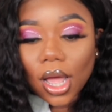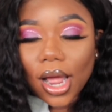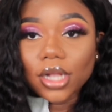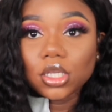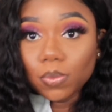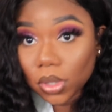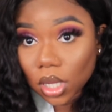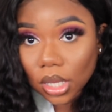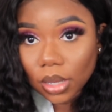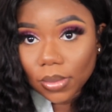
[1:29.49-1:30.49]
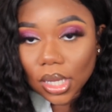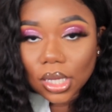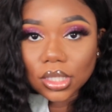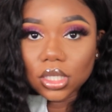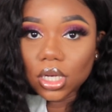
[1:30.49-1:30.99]
had to pluck it
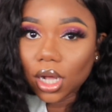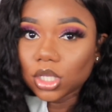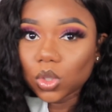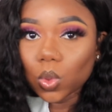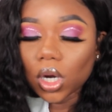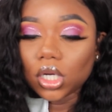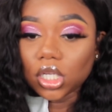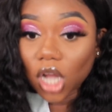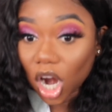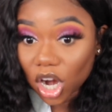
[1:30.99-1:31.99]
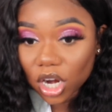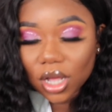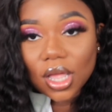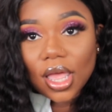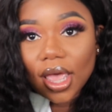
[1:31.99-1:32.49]
because the knots were
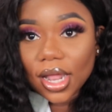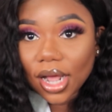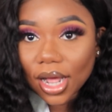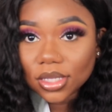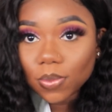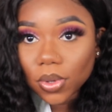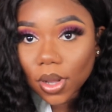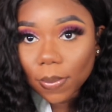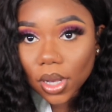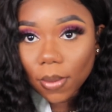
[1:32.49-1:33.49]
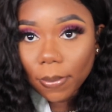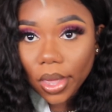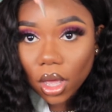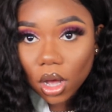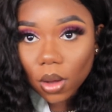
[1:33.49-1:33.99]
dark, and I had to put a bit of
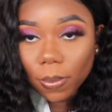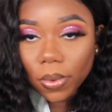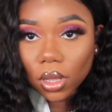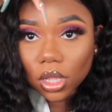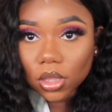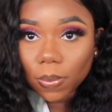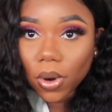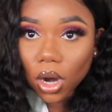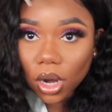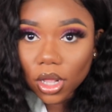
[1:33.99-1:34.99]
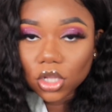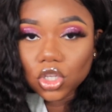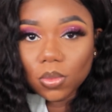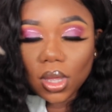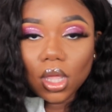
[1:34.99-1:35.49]
makeup in the parting
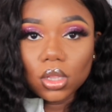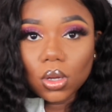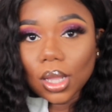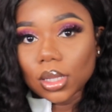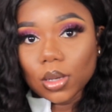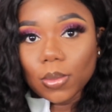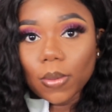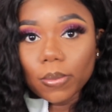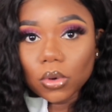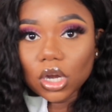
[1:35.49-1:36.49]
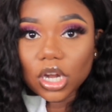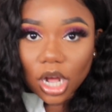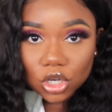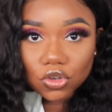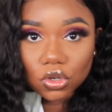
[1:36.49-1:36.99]
to make it look a little bit more
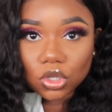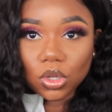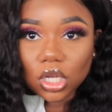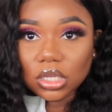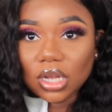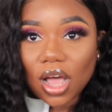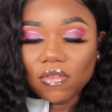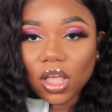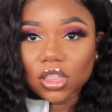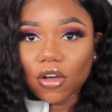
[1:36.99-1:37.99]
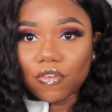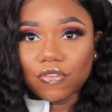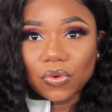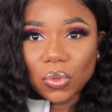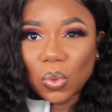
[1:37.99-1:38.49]
natural so it doesn't have like that
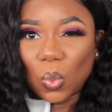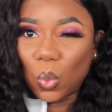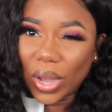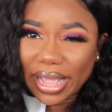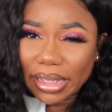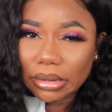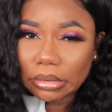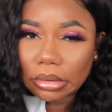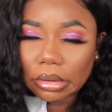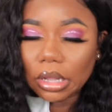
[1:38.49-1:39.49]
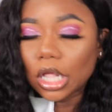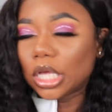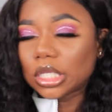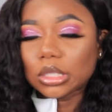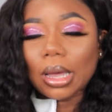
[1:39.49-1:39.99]
full wiggy look.
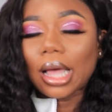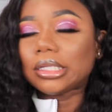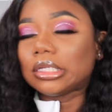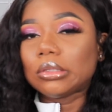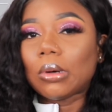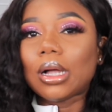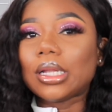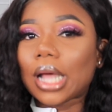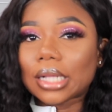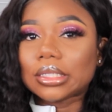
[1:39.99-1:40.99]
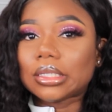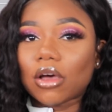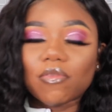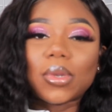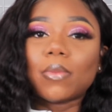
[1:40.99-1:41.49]
So I had to do all of that
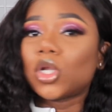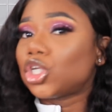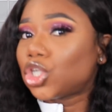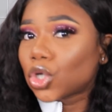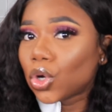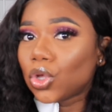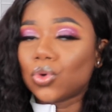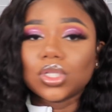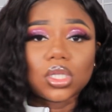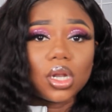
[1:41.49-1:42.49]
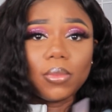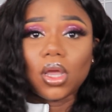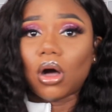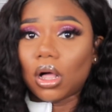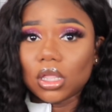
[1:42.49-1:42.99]
stuff, but I'm gonna show you. It's gonna
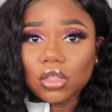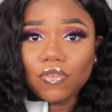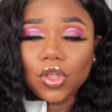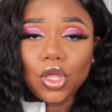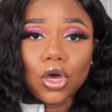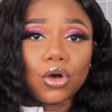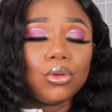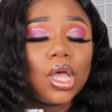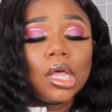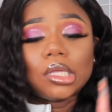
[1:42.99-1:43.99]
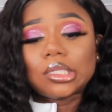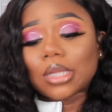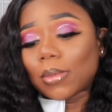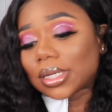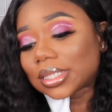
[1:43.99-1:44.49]
be all in the video, so
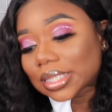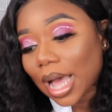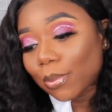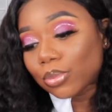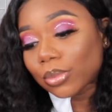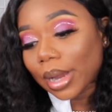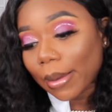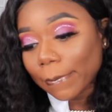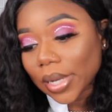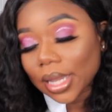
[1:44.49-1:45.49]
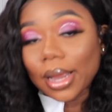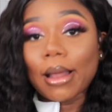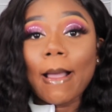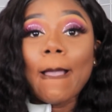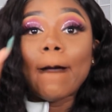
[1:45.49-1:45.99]
I'm gonna stop
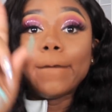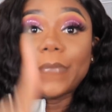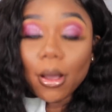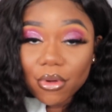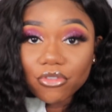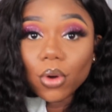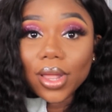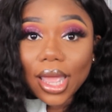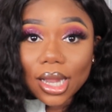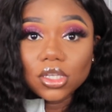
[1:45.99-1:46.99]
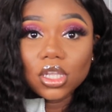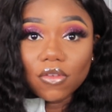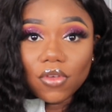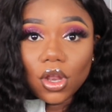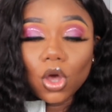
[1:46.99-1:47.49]
rambling. But before we get into
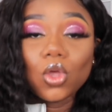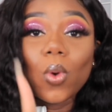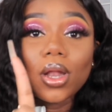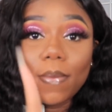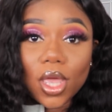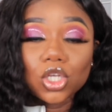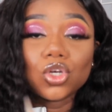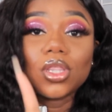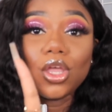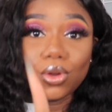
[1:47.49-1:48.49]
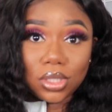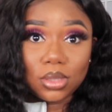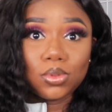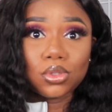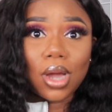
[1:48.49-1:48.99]
the video, you want to make sure that you're
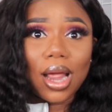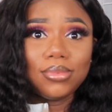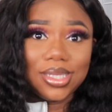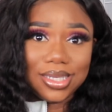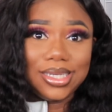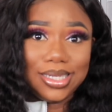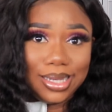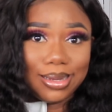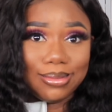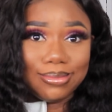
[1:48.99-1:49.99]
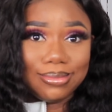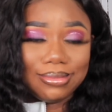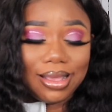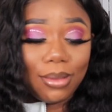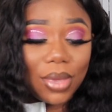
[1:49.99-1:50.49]
subscribed to the channel,
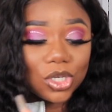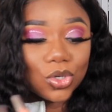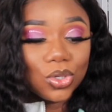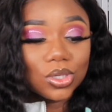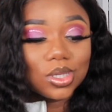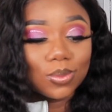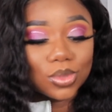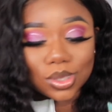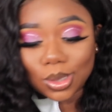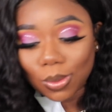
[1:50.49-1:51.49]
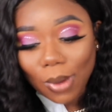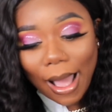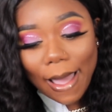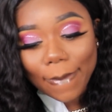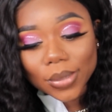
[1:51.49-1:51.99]
okay? Make sure you're
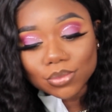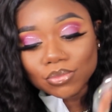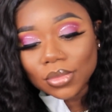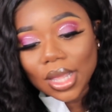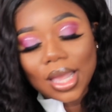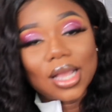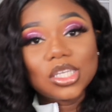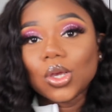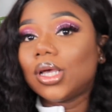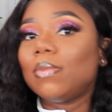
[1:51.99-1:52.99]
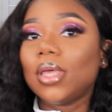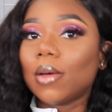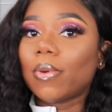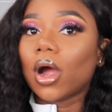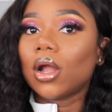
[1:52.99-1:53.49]
subscribed, and so you can be
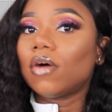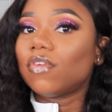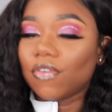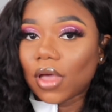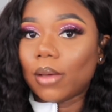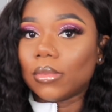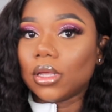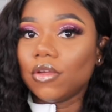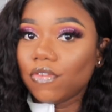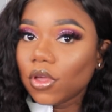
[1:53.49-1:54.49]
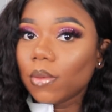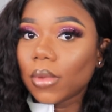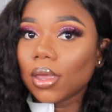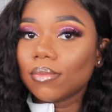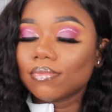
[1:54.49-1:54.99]
a part of the family, you feel
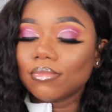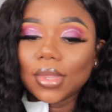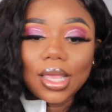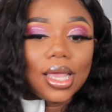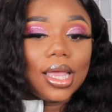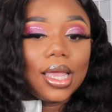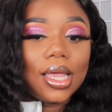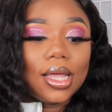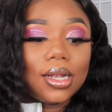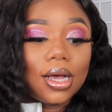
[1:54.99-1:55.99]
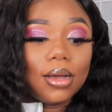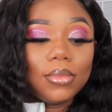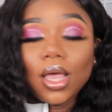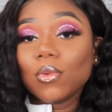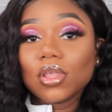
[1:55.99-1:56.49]
me?
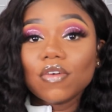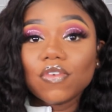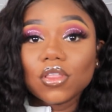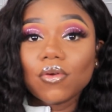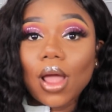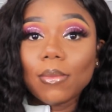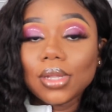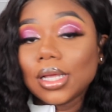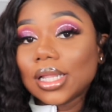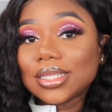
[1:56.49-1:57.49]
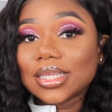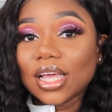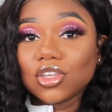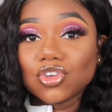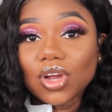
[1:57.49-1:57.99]
And yeah, without further rambling, let's
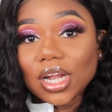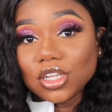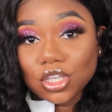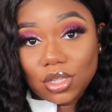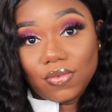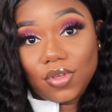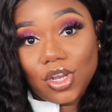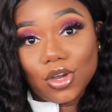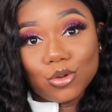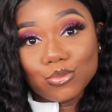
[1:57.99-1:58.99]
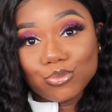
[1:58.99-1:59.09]
get straight into the video.